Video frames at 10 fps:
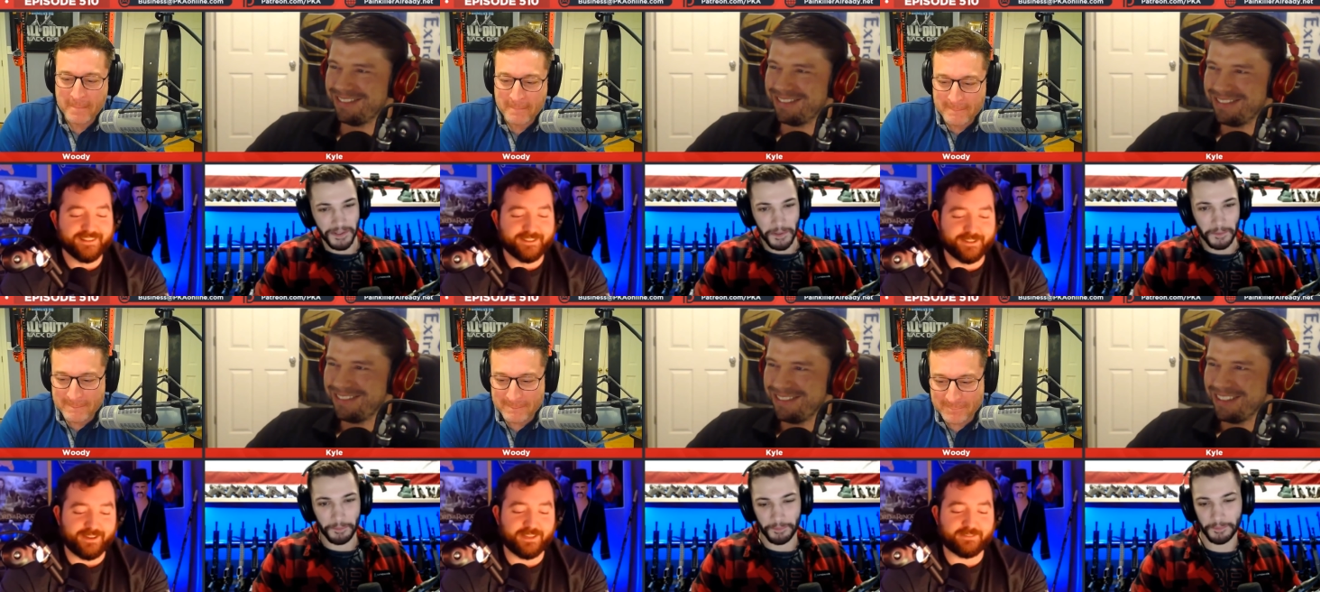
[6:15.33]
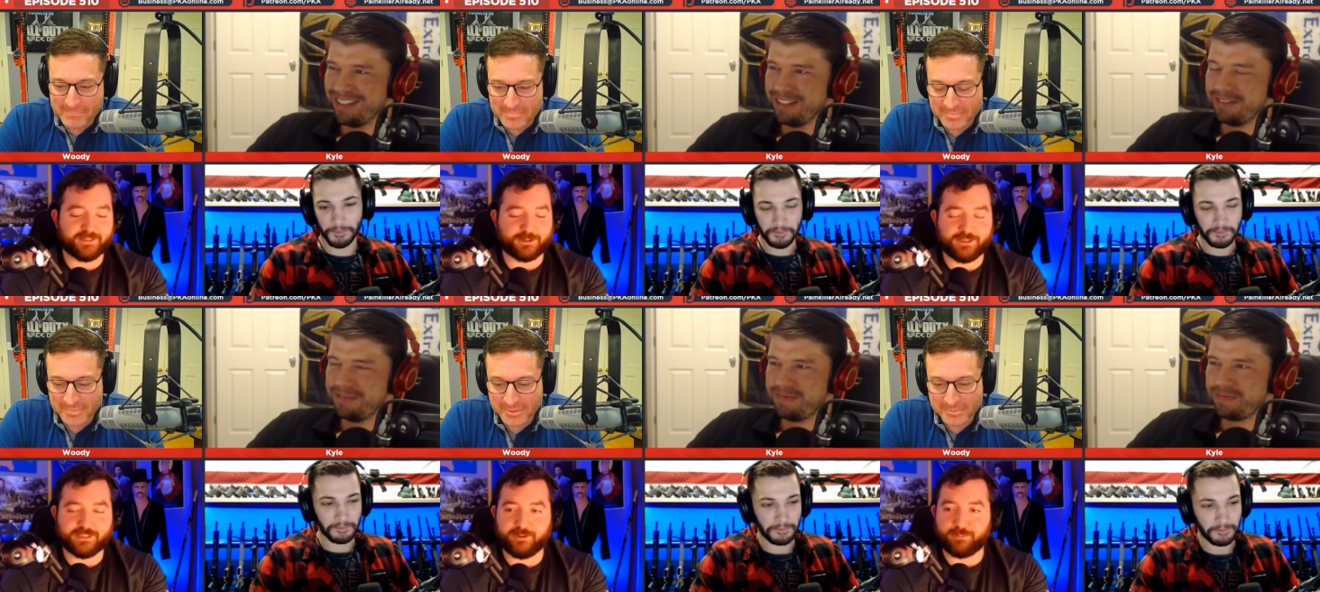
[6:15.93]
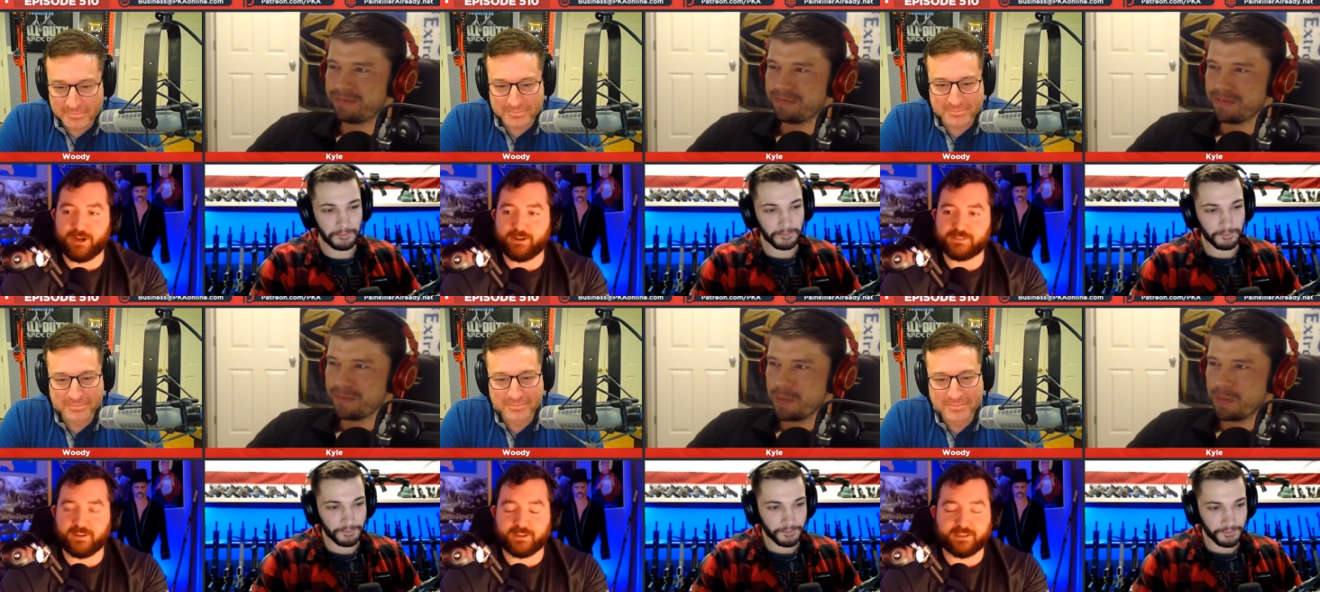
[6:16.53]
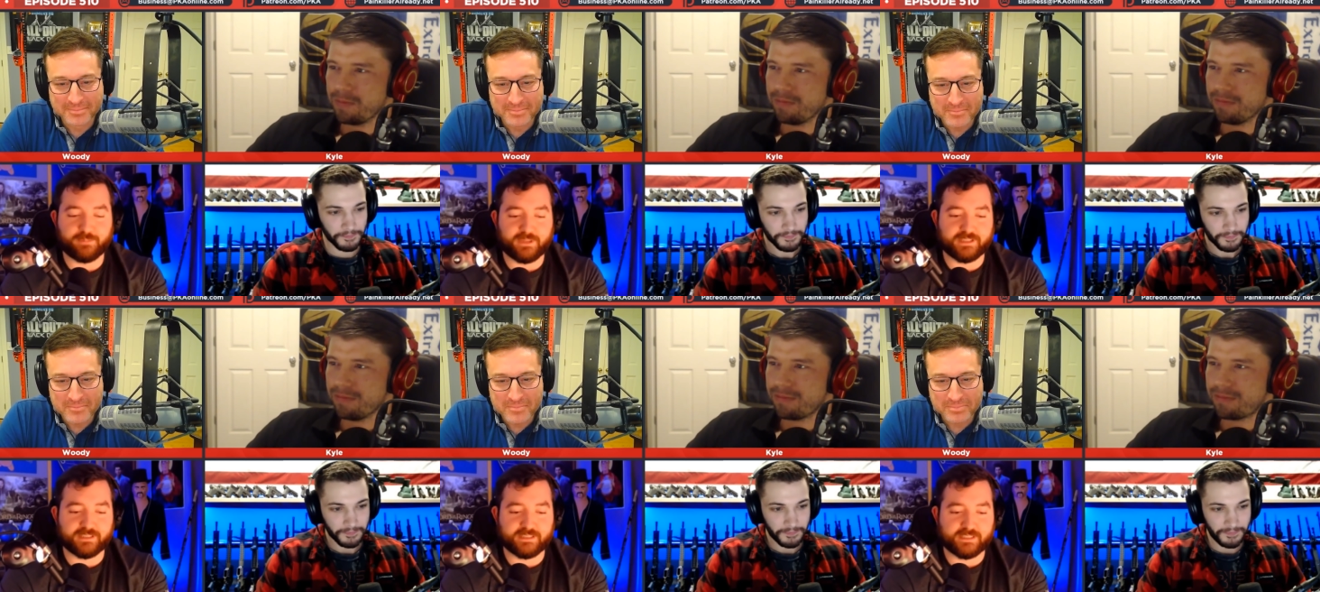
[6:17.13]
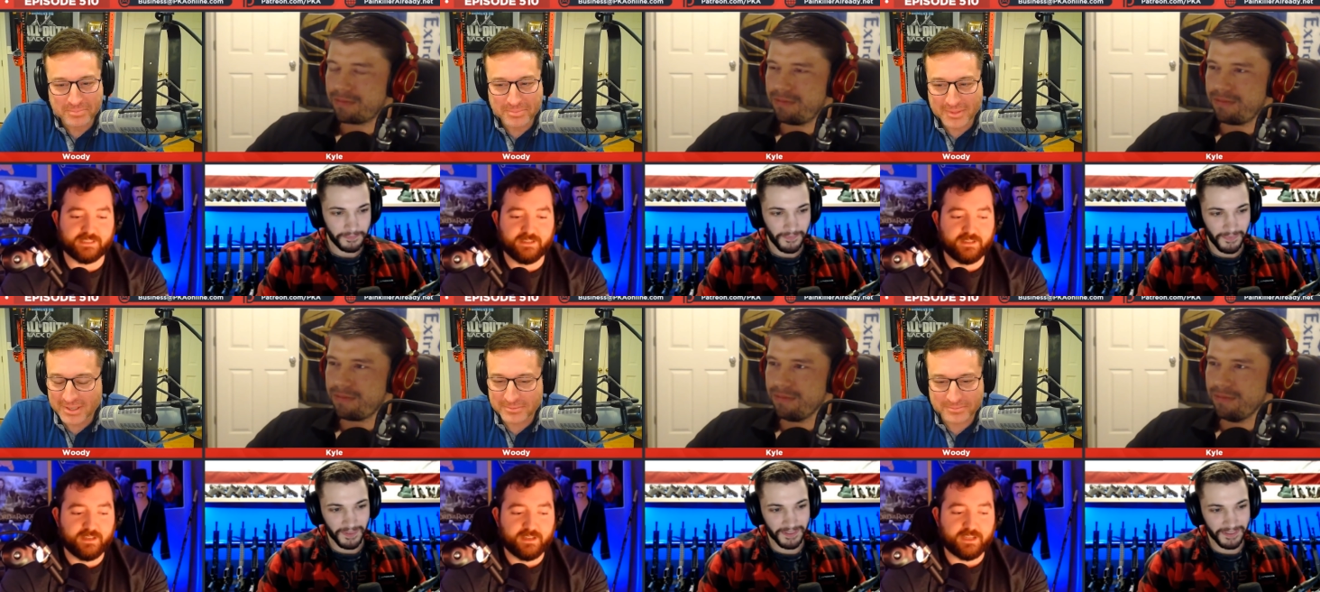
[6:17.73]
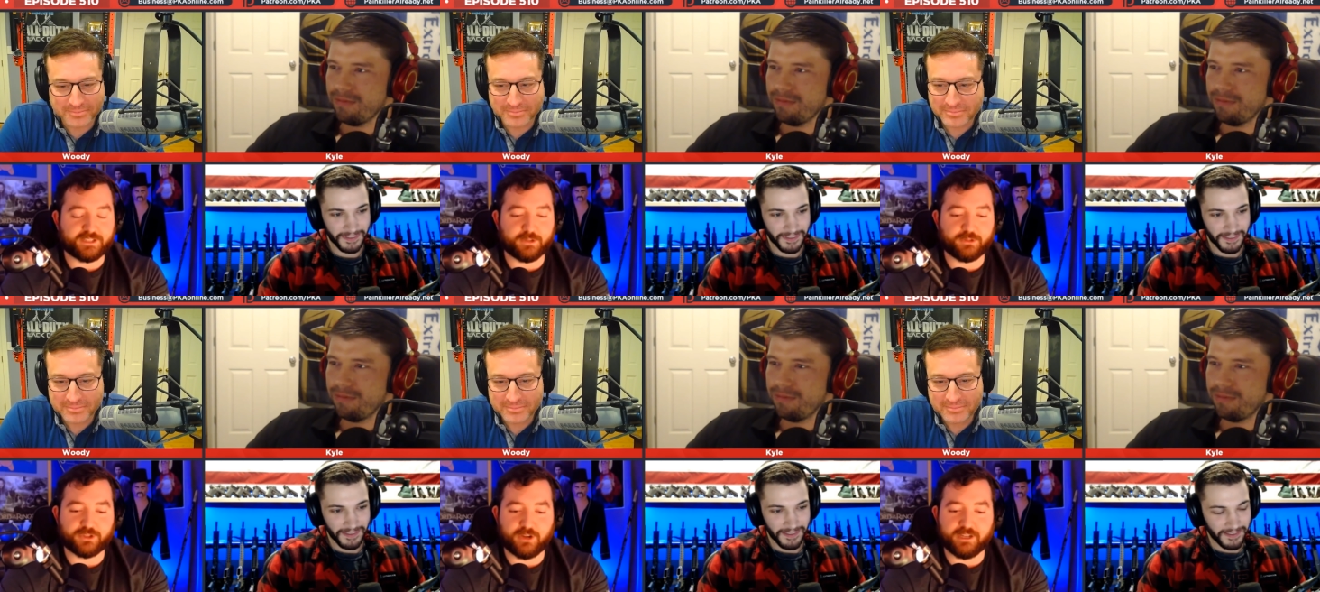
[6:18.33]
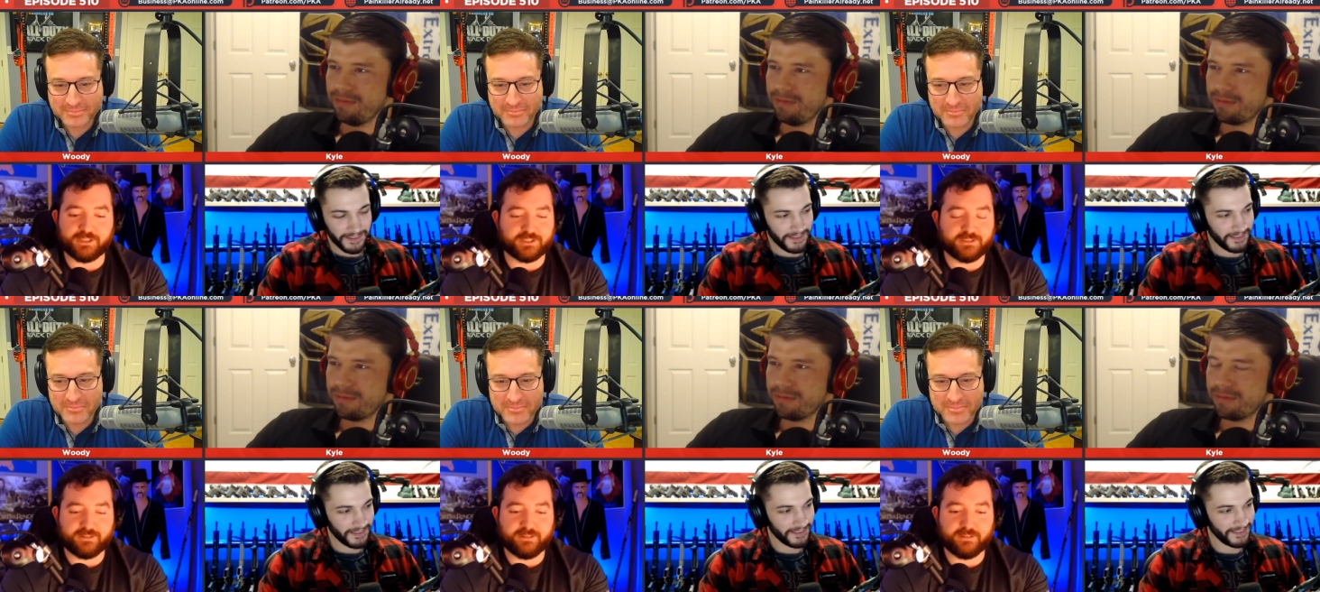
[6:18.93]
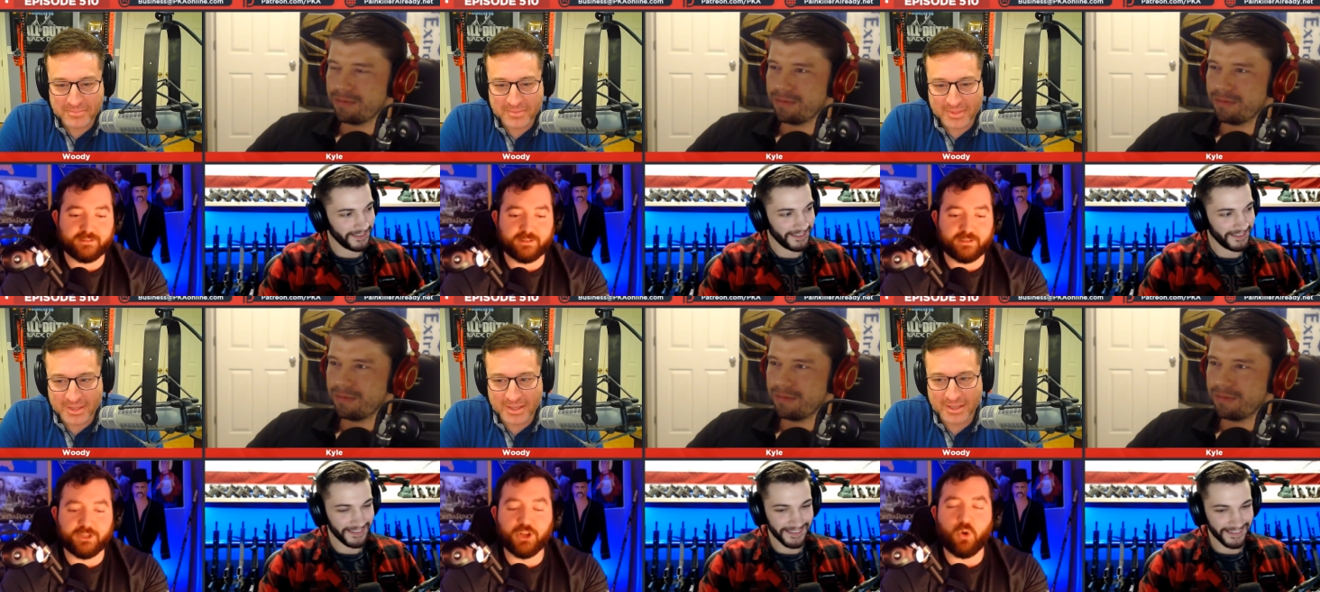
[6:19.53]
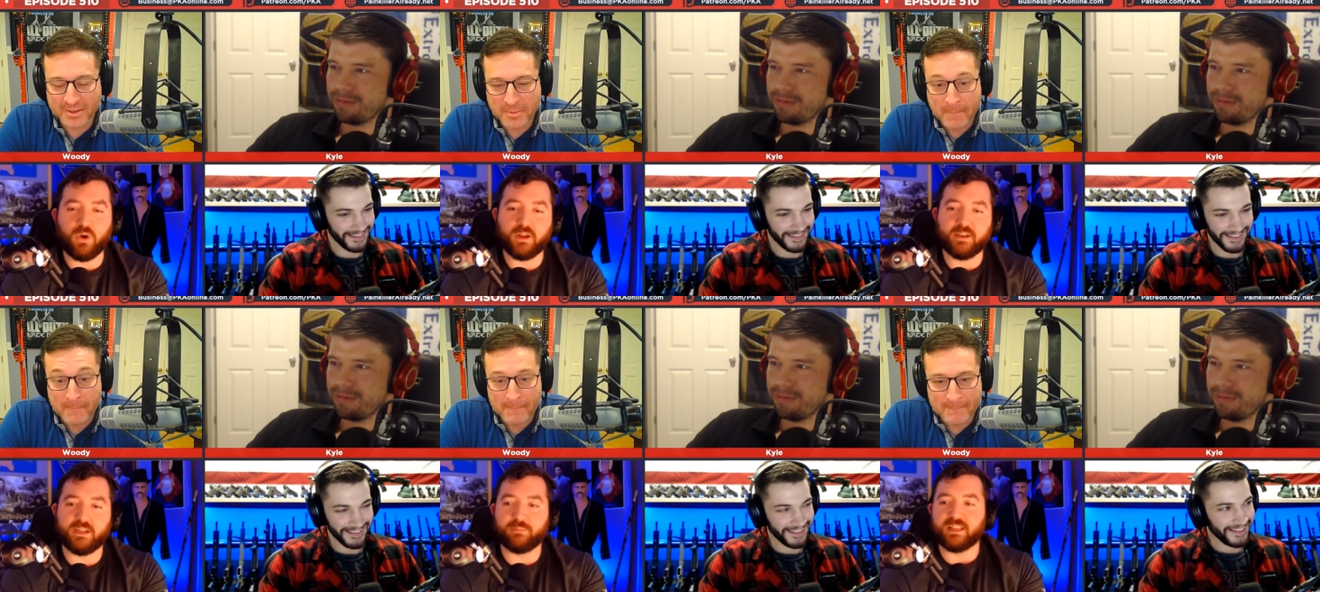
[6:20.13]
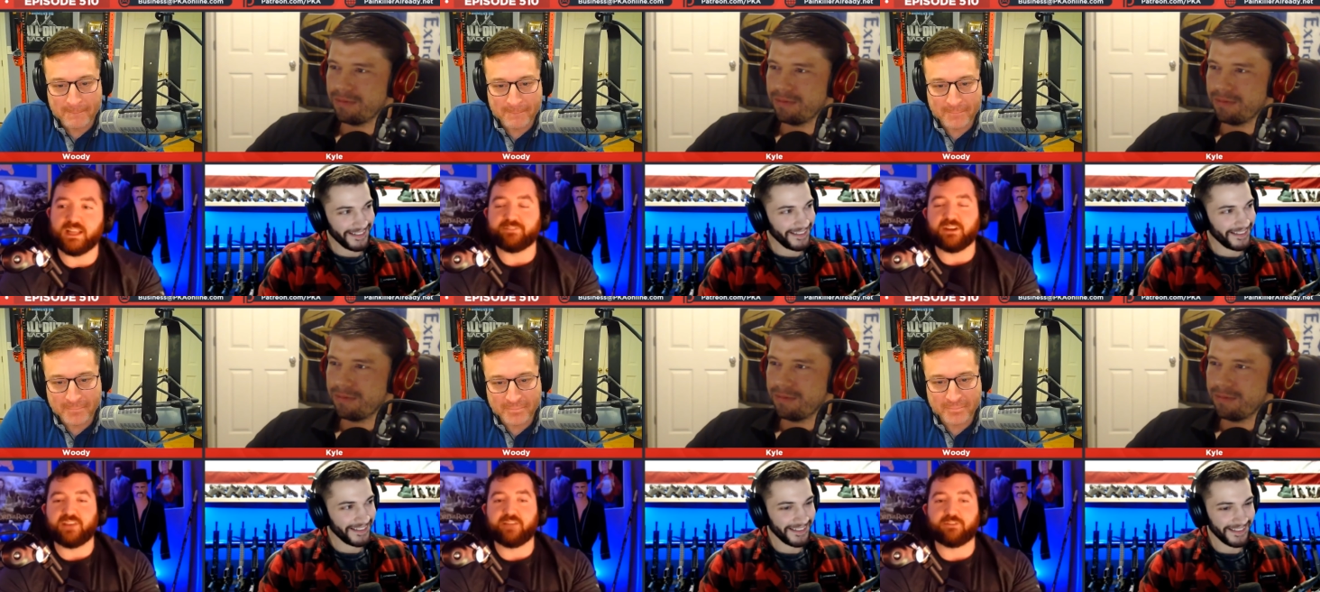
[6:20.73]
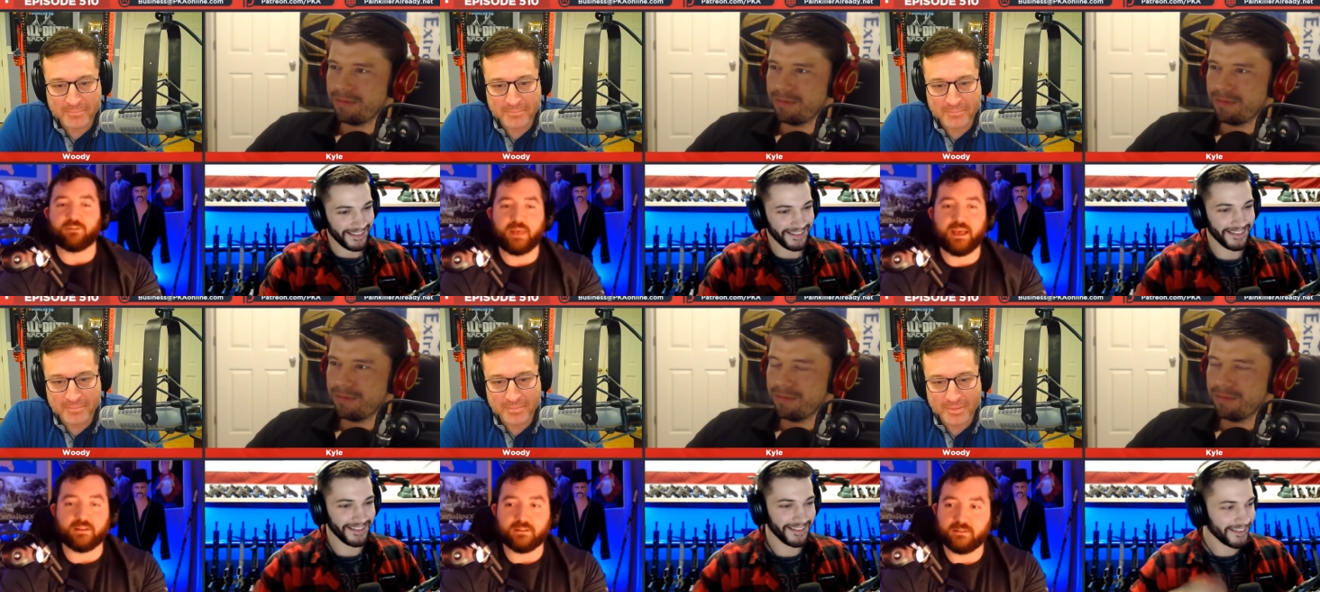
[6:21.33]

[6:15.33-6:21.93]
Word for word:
Speaker 1: no, I love the stories of your parents fucking because it's it's so strange. No one in my life I've ever met